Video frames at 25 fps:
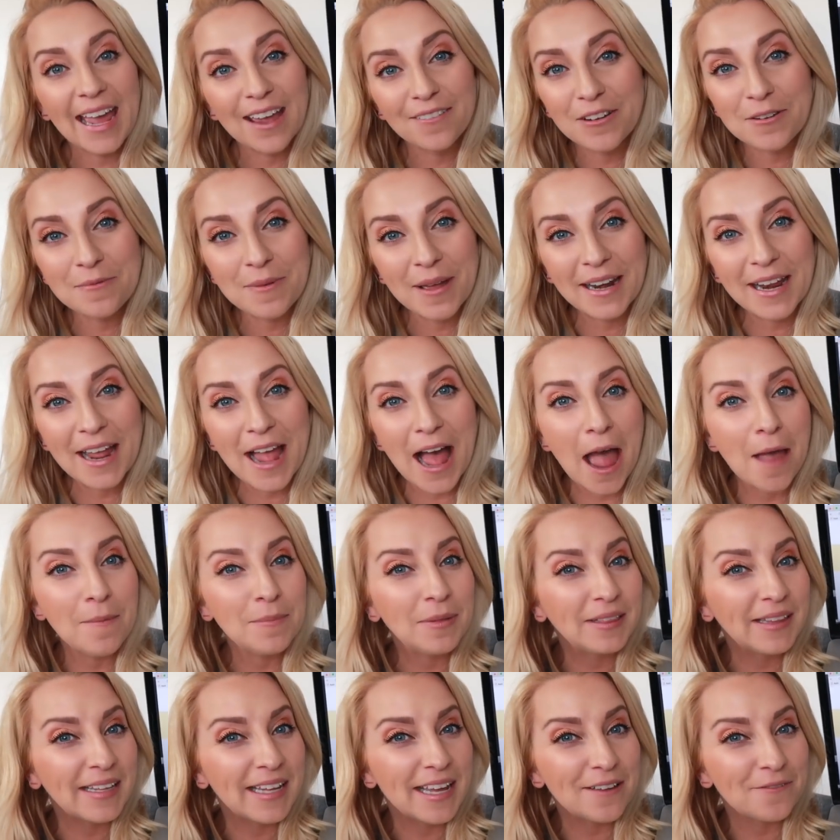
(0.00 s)
everybody,
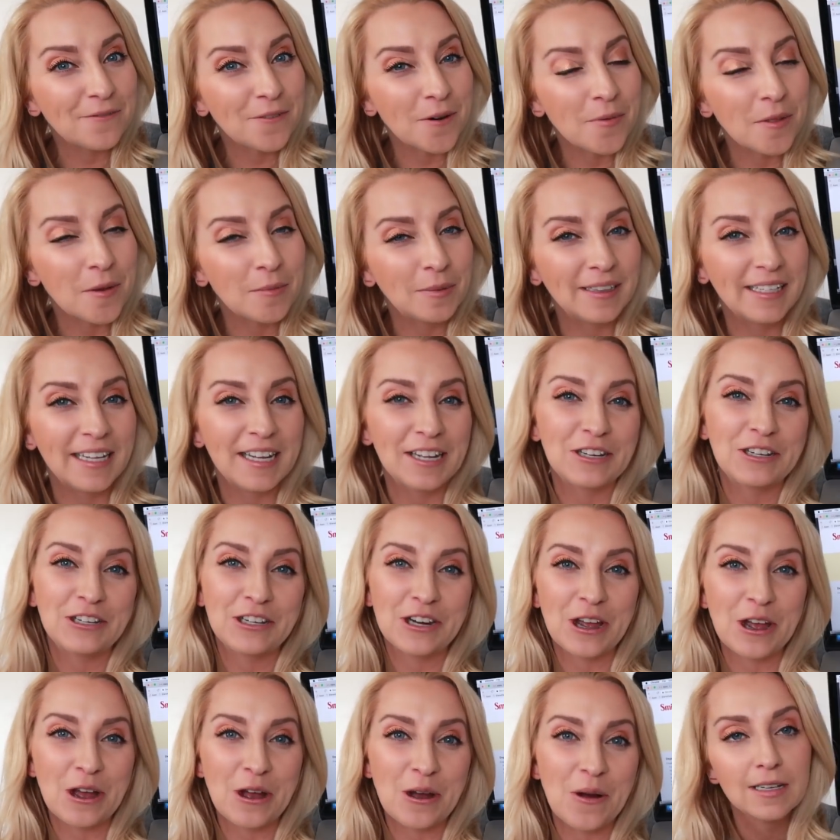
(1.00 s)
I'm Melea from The Melea
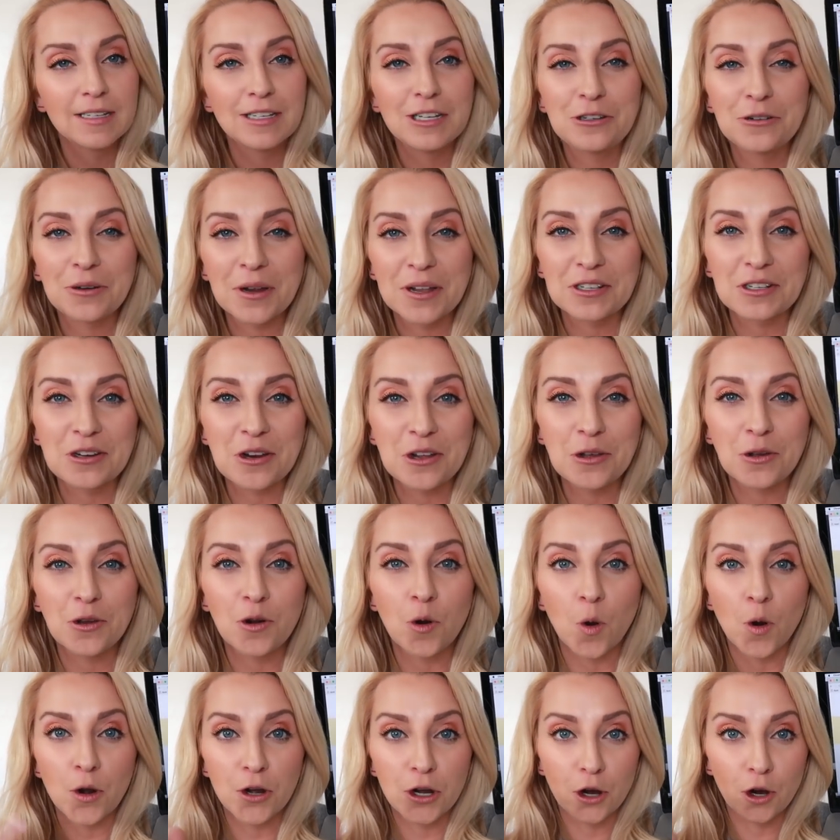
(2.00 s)
Show. Did you guys know you can
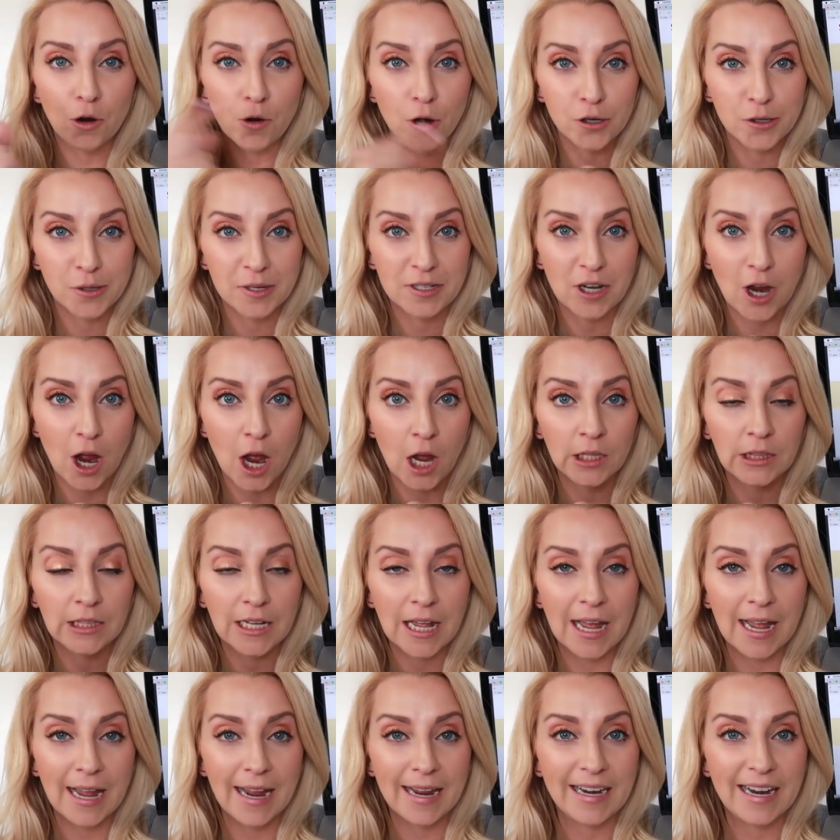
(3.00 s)
order your groceries
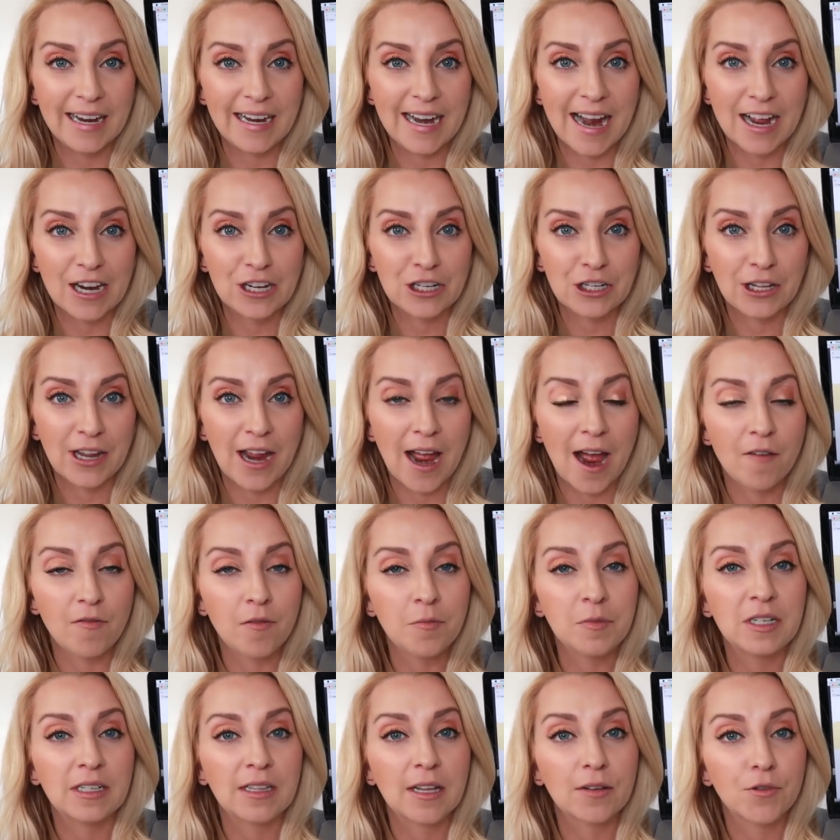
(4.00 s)
online and actually have
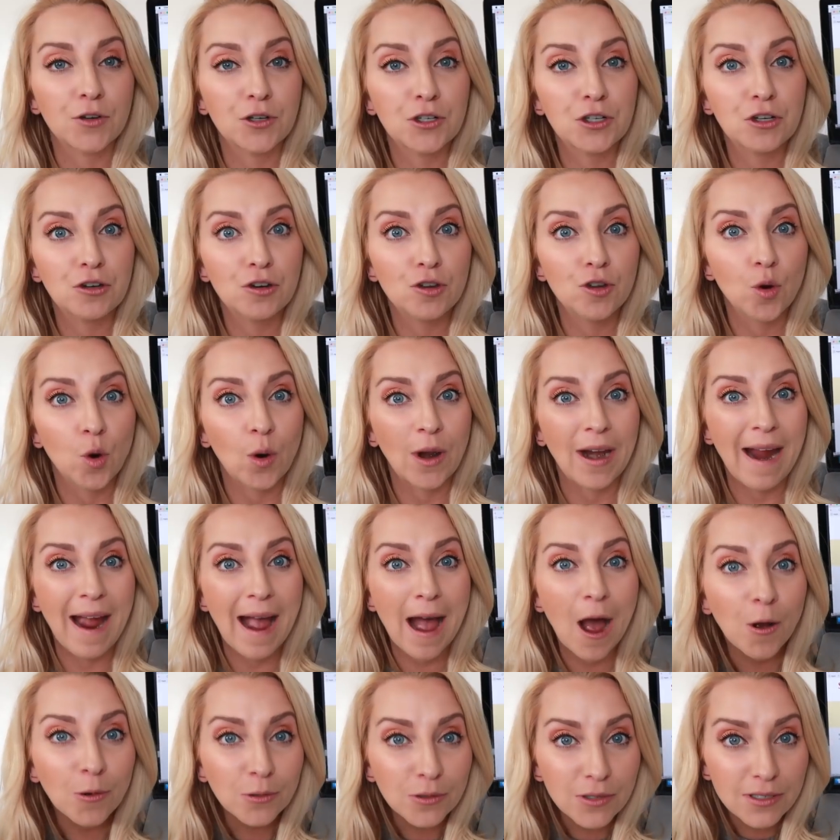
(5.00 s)
them delivered to your
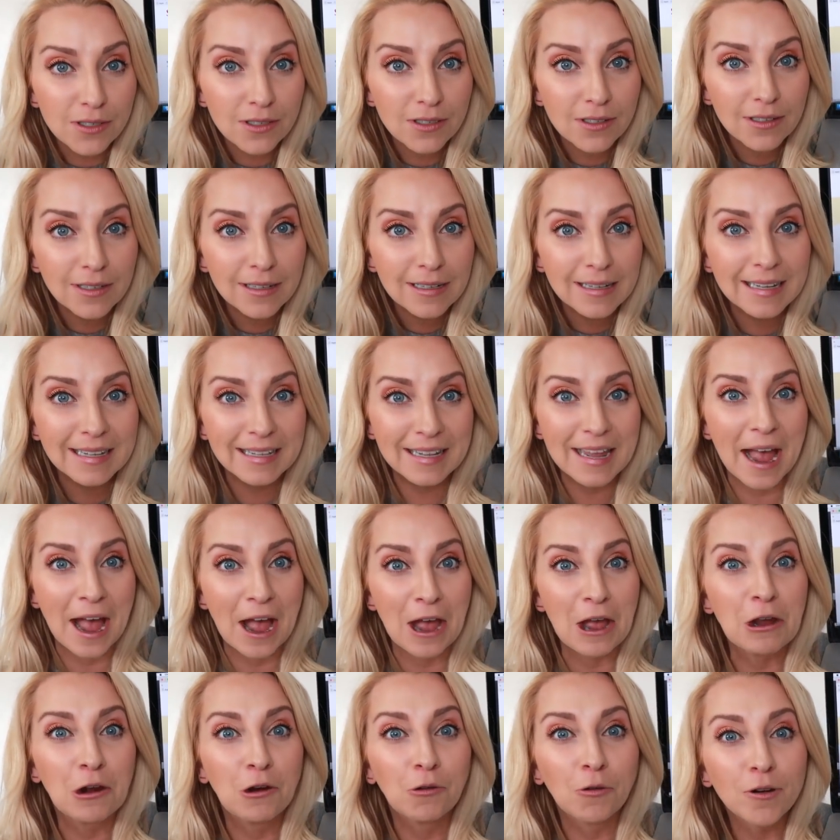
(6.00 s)
house? Yeah,
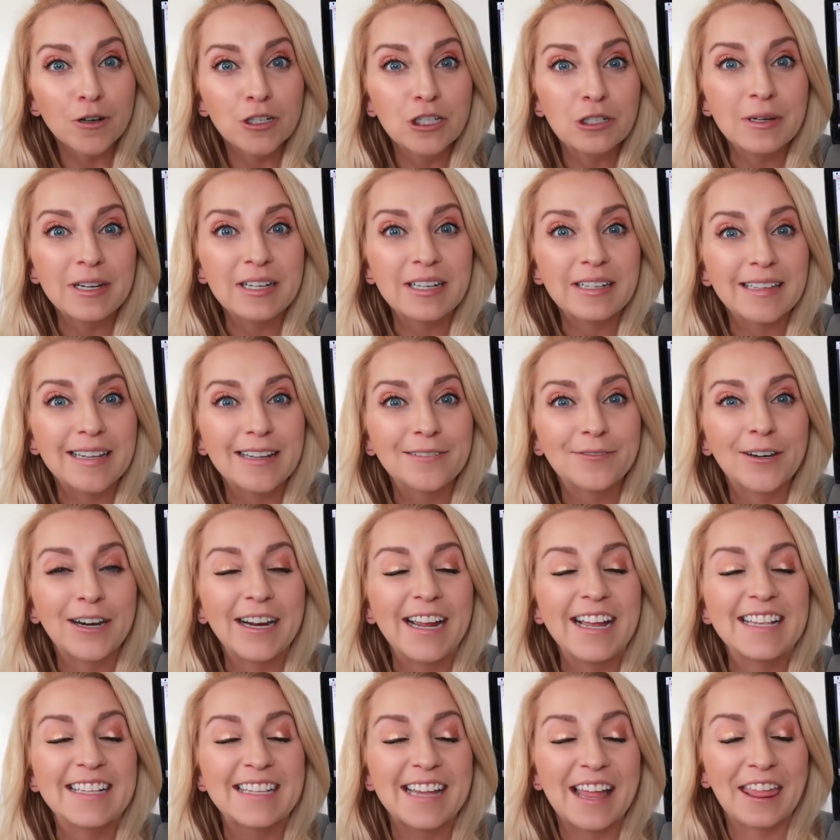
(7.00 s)
grocery
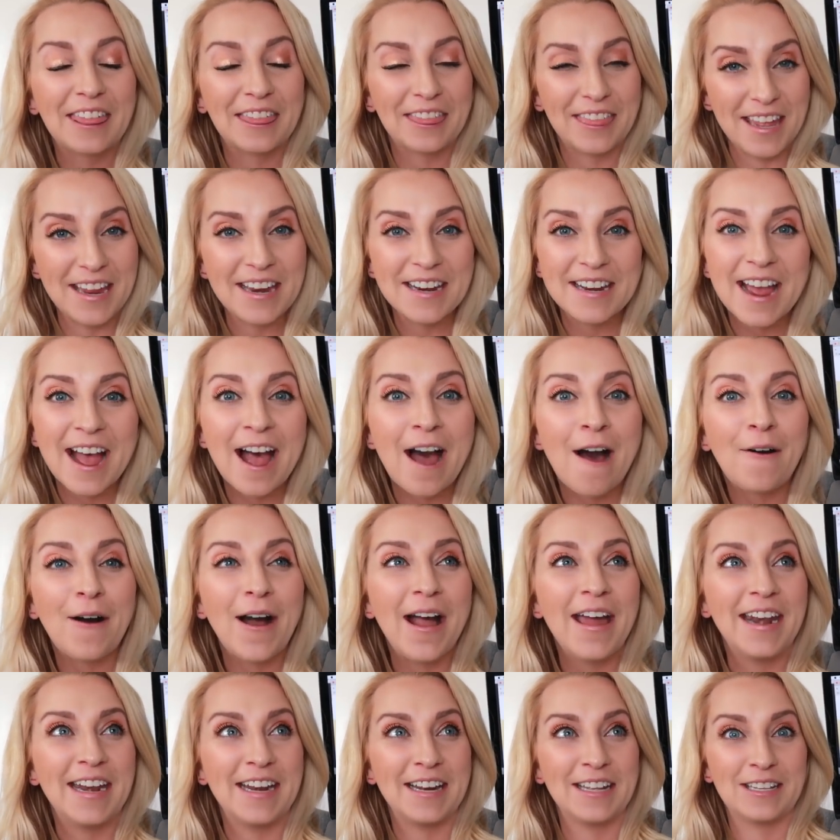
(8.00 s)
delivery is a thing now
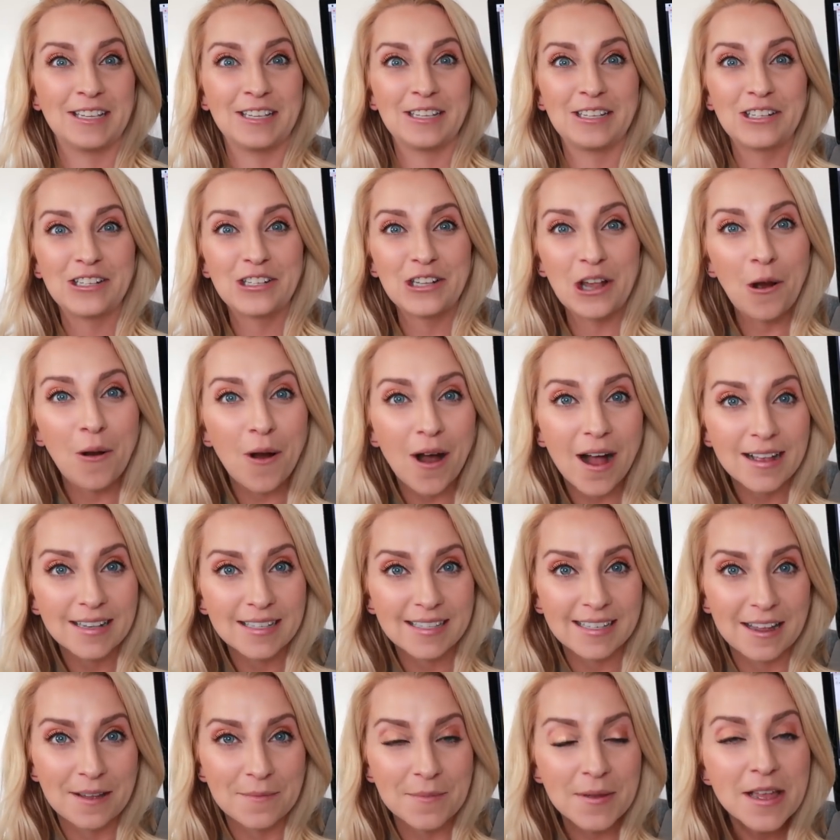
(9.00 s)
and it is so
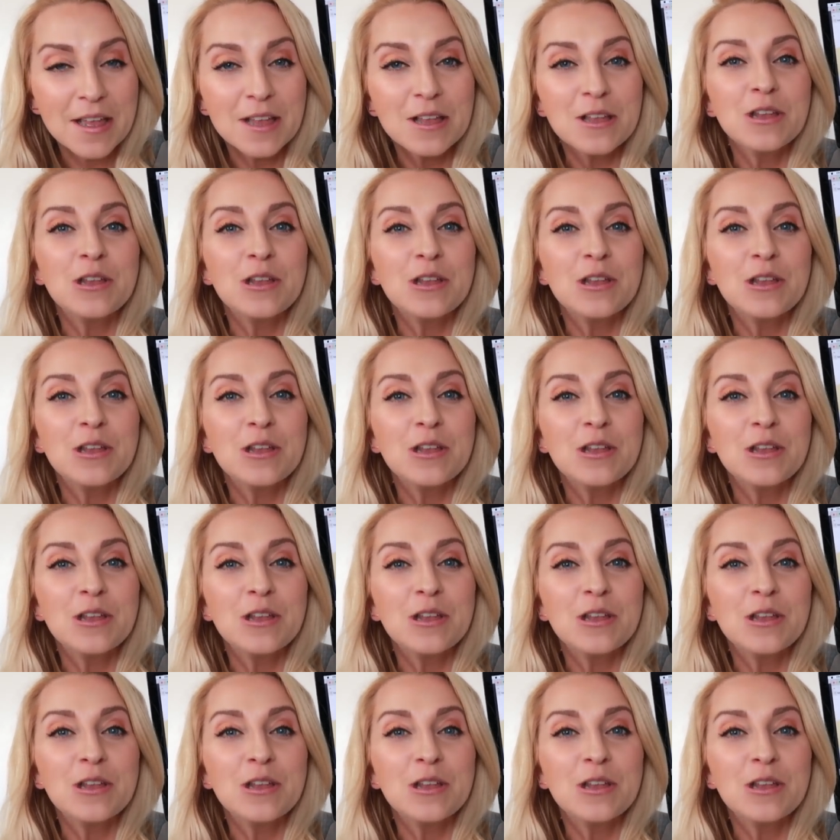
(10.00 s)
awesome.